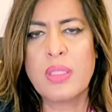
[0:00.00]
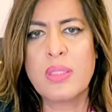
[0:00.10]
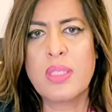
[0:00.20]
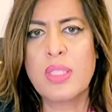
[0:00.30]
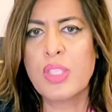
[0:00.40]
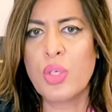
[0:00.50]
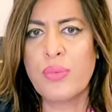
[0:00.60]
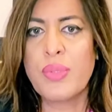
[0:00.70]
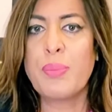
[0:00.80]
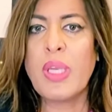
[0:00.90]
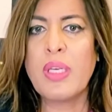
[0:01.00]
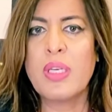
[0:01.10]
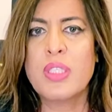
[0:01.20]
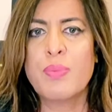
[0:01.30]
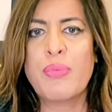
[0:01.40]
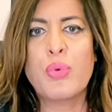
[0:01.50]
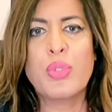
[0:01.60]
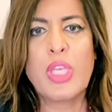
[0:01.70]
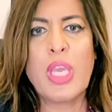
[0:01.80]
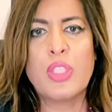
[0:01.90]
cessation of the periods before
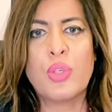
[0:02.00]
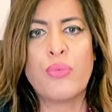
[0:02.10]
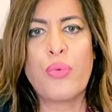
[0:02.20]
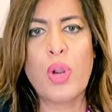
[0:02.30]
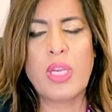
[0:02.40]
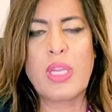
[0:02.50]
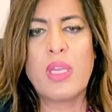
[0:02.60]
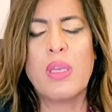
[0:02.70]
the age of 40,